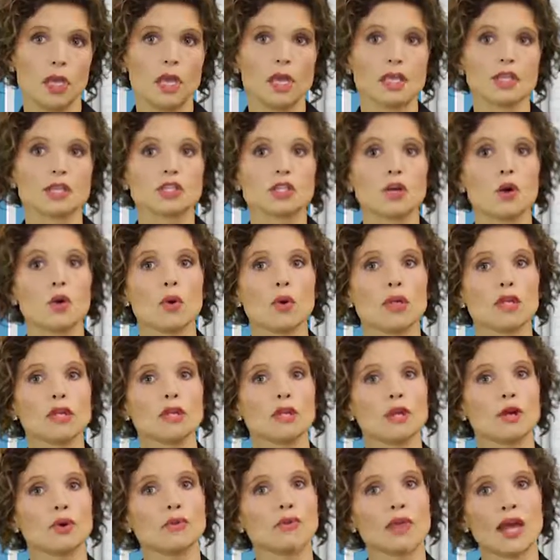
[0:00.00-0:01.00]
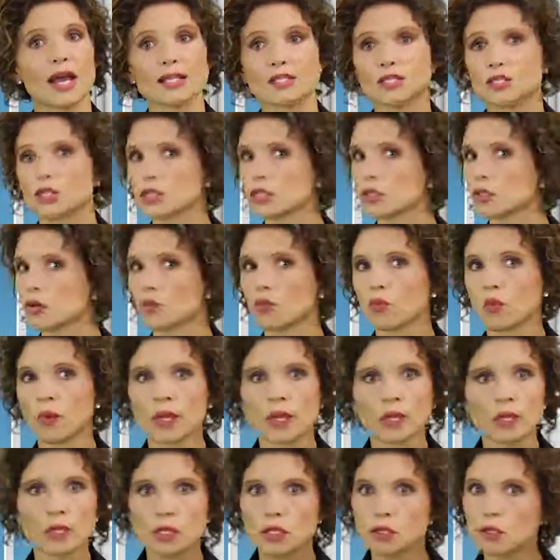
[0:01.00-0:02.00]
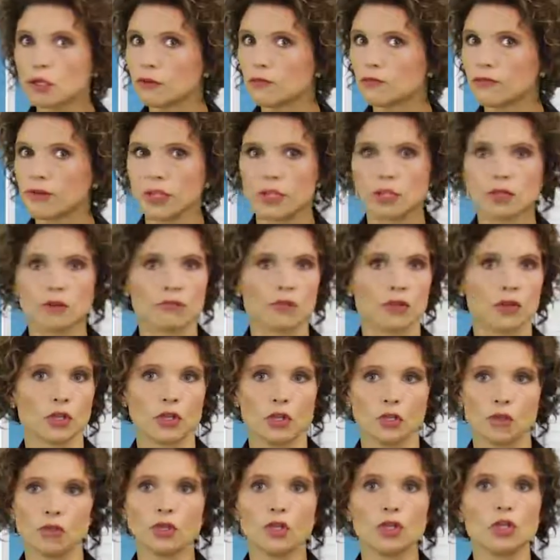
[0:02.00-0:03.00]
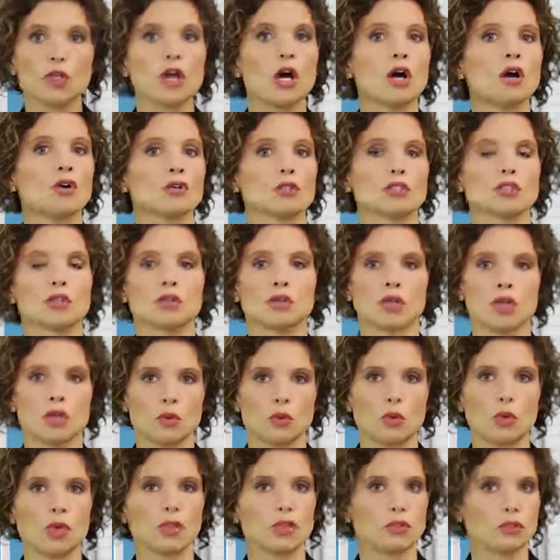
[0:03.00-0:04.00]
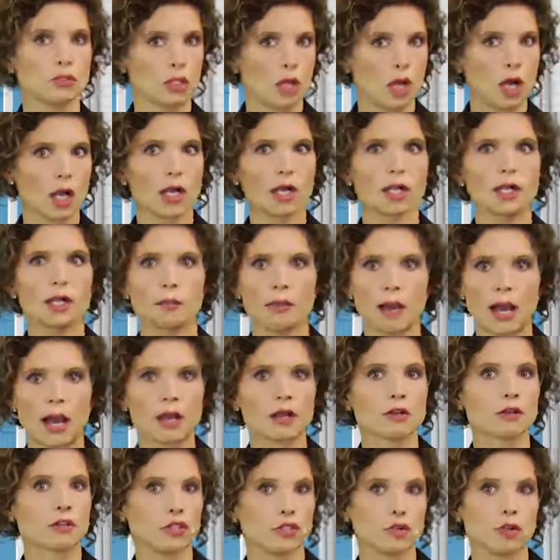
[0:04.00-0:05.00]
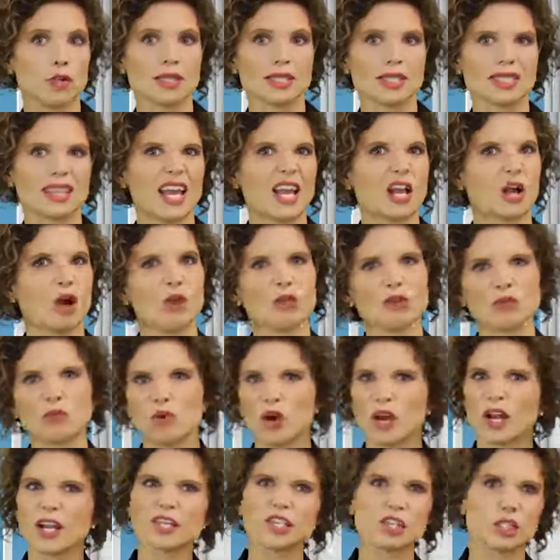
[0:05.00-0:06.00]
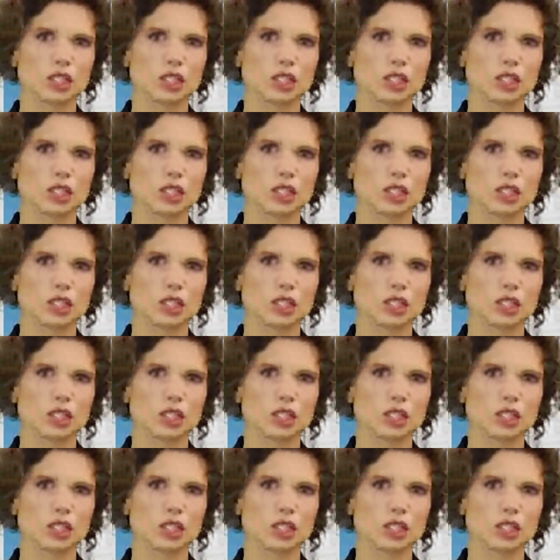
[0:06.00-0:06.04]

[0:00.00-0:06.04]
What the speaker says: So, that's just a really good figure for you to know so that when you're talking to buyers, you can say, oh, the mortgage